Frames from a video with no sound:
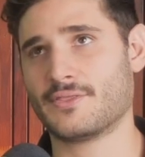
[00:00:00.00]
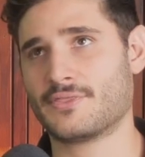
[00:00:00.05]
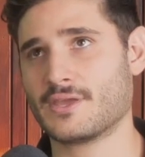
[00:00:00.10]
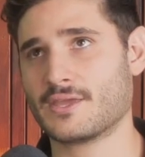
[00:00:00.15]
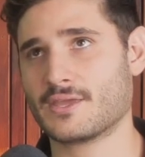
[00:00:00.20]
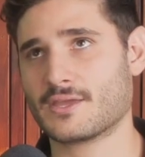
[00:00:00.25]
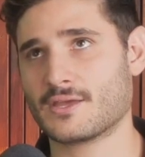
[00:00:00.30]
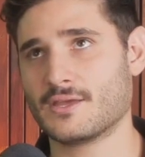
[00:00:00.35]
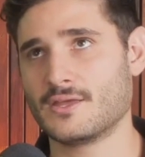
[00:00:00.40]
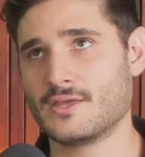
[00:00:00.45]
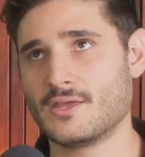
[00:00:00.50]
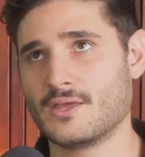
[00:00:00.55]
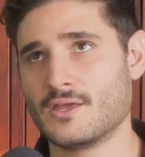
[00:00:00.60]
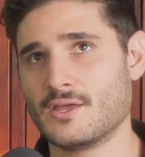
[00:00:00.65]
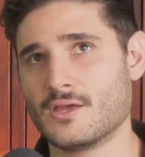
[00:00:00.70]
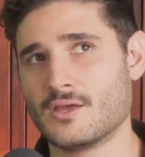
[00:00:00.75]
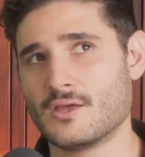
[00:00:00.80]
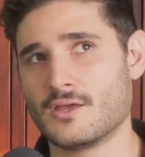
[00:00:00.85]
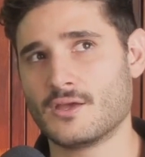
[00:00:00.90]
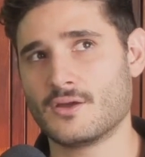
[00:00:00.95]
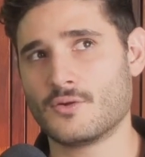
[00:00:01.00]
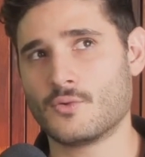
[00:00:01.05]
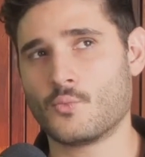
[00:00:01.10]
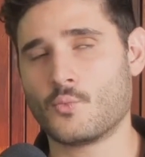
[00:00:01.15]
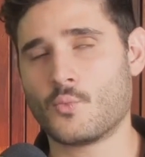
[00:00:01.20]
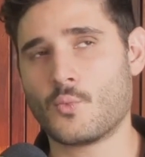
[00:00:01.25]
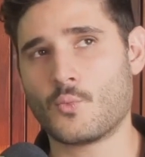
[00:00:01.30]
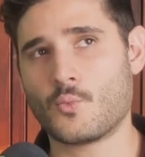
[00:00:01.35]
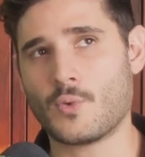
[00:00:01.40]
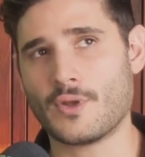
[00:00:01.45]
think
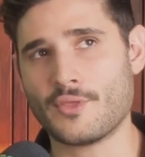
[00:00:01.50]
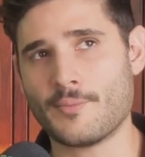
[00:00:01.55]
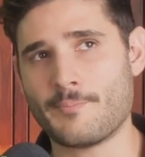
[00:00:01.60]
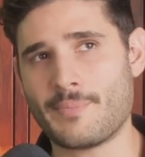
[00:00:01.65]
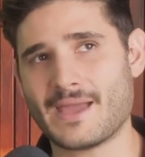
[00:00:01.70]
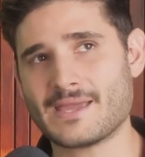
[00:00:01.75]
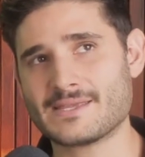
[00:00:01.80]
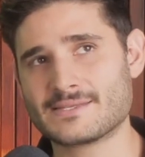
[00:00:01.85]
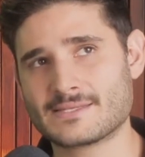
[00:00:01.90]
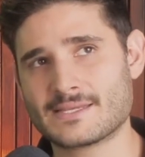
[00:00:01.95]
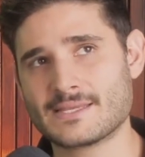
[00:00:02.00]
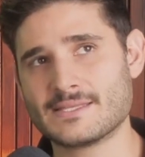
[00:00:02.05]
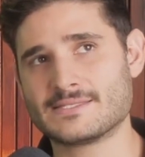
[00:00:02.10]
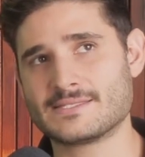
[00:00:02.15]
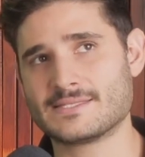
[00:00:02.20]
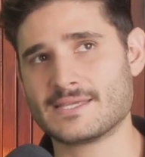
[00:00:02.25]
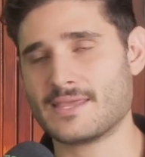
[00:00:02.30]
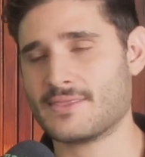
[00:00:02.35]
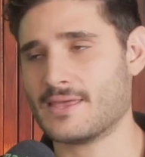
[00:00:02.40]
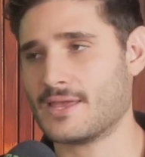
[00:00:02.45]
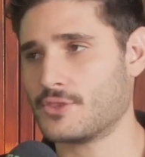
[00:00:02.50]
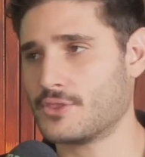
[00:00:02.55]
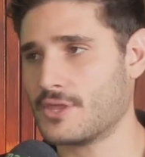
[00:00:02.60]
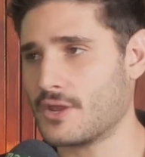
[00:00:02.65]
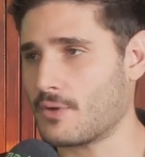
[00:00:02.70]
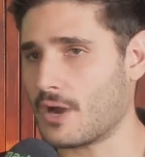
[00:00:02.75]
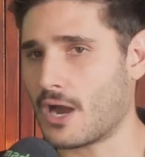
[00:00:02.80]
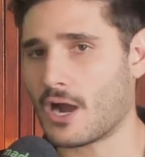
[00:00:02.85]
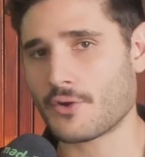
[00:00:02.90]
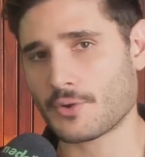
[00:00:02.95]
when the banks can see that
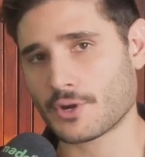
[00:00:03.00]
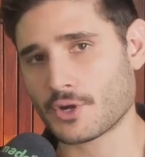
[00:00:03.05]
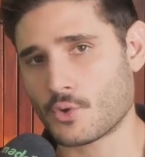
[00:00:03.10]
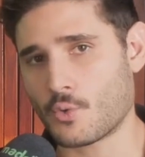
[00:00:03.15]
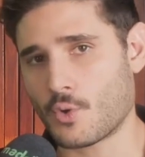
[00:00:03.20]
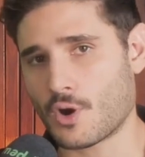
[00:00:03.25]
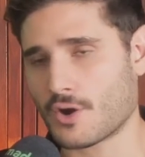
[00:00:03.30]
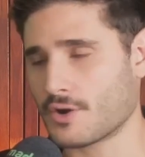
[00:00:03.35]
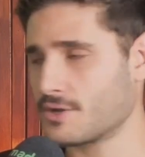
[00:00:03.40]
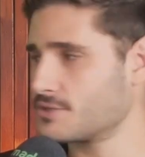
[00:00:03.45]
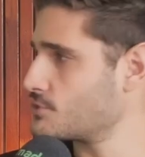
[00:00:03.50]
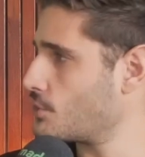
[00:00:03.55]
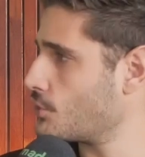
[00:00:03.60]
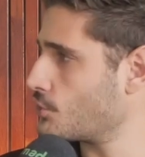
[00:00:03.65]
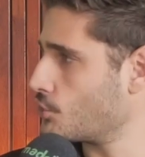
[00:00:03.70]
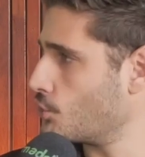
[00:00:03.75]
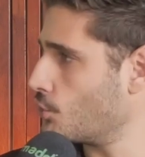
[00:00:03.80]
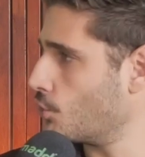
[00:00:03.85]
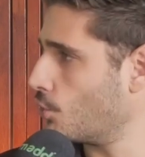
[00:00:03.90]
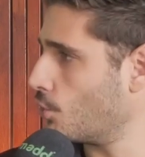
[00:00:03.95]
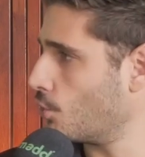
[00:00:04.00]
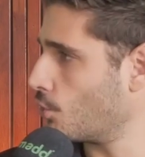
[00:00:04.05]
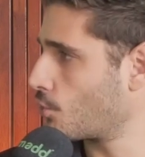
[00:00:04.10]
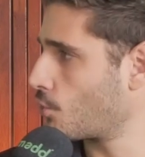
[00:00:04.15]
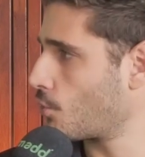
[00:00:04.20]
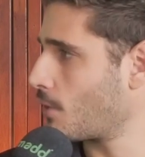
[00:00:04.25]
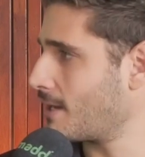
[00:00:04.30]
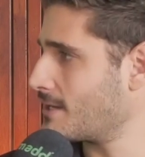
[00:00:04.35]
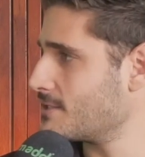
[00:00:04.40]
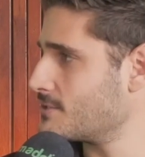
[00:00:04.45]
there are inquiries on your
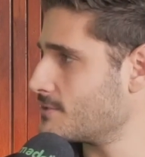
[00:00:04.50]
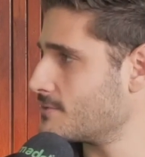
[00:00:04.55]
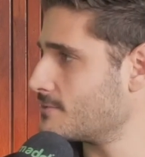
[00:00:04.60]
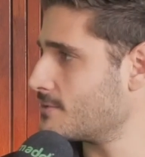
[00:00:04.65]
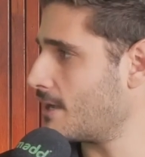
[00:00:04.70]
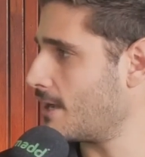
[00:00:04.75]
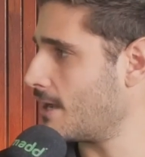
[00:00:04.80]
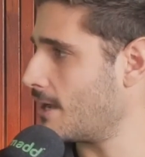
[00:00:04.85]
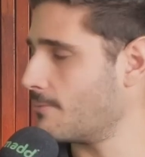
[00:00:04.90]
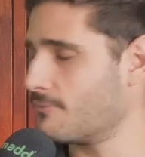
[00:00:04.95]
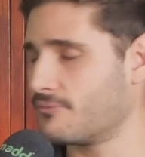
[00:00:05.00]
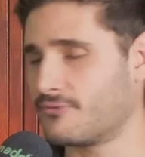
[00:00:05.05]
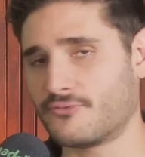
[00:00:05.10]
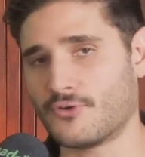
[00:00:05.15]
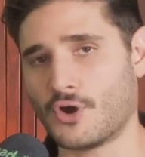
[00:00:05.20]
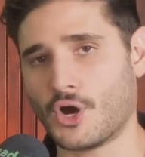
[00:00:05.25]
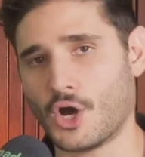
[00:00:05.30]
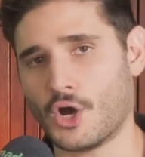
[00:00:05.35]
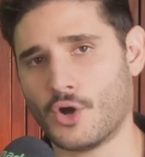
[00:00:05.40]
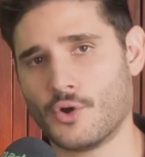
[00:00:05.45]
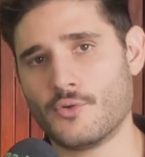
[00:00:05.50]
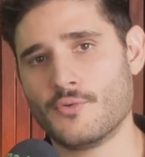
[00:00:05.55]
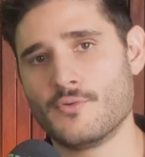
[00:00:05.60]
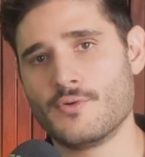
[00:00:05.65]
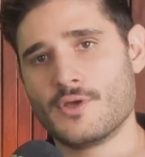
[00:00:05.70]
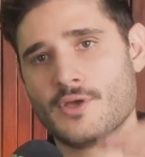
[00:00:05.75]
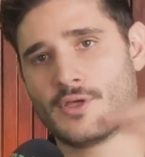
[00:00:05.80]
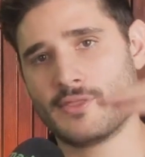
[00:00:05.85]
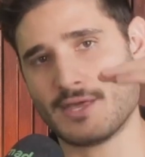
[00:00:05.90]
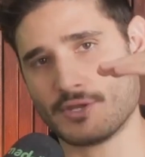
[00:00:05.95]
credit file
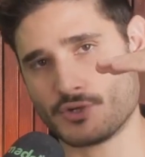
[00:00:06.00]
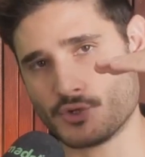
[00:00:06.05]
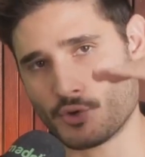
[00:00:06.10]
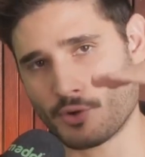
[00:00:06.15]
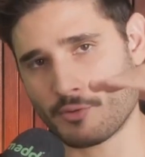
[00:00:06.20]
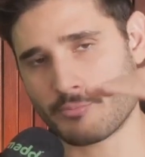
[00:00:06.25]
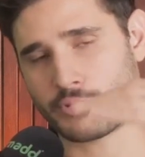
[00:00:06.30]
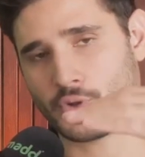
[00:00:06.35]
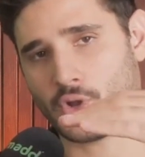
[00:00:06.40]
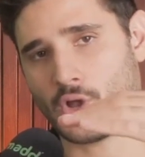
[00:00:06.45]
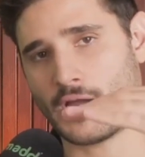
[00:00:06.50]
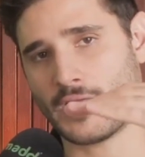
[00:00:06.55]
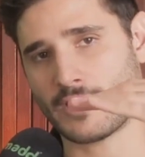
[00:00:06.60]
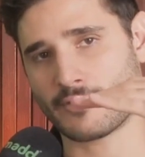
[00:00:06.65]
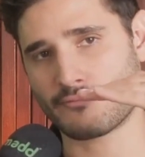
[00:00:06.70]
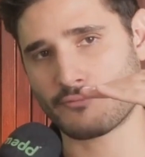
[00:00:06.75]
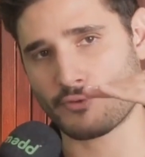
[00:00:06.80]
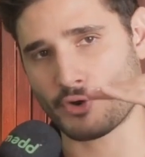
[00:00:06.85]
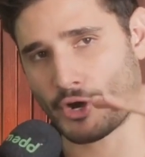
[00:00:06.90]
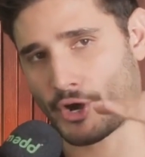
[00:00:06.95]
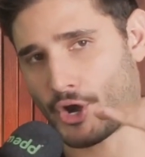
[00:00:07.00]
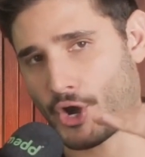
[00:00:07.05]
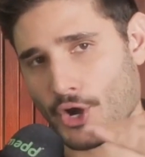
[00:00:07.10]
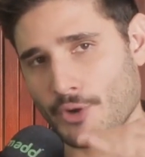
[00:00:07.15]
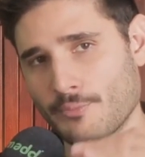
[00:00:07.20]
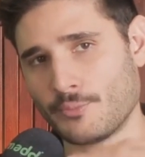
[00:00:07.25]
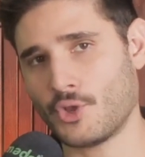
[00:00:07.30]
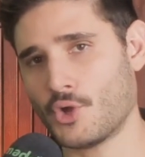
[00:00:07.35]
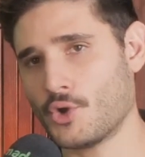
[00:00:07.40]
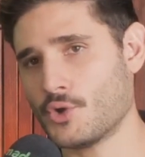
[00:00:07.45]
that you're applying for a
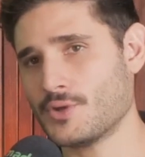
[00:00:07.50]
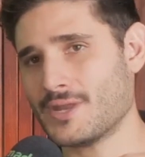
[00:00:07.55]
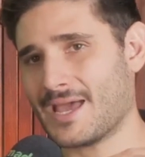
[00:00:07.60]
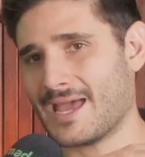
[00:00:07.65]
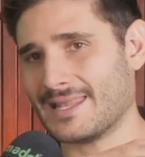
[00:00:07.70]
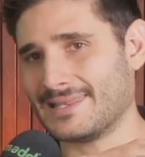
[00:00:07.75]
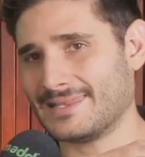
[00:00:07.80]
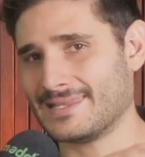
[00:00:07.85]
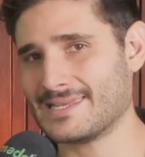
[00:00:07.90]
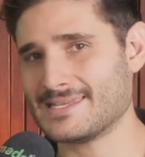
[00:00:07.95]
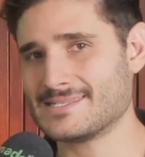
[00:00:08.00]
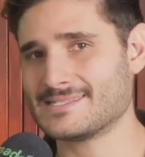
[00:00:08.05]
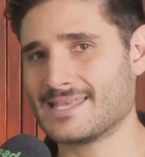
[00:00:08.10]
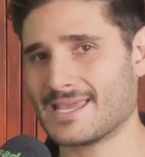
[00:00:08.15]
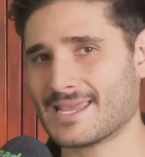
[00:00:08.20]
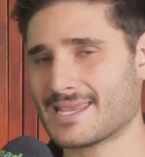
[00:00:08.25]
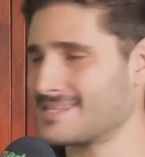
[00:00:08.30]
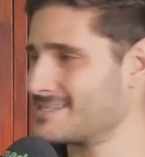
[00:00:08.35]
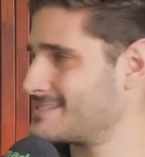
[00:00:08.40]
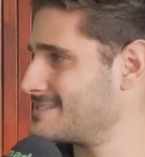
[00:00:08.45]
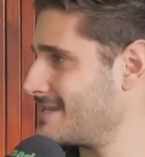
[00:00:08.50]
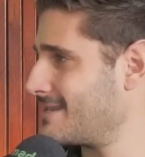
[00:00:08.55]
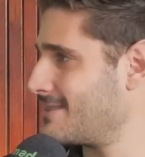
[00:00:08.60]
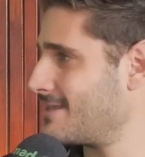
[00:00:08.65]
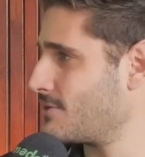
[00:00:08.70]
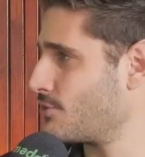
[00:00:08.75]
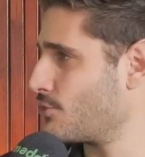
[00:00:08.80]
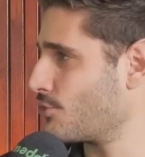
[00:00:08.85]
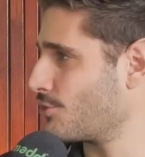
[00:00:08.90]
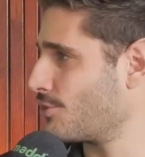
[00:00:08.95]
home loan, at least they can see
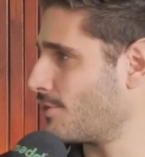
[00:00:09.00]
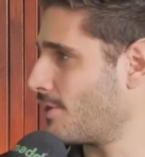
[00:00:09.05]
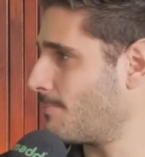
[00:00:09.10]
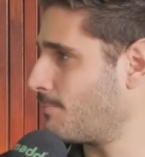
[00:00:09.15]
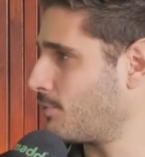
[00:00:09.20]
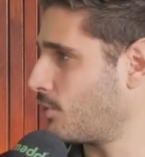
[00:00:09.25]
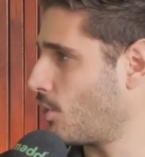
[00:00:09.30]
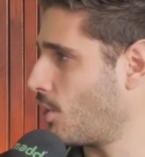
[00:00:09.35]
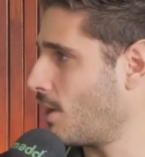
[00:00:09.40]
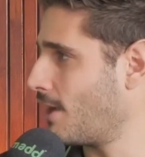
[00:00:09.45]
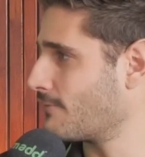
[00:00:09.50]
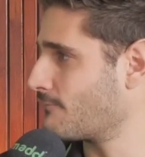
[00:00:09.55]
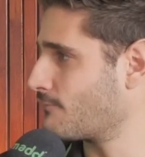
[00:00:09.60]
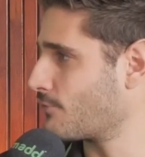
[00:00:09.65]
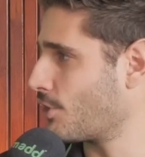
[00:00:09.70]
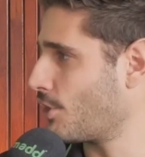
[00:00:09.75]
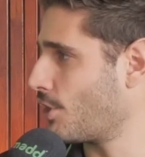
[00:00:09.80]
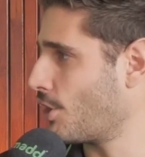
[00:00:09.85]
that you're applying for a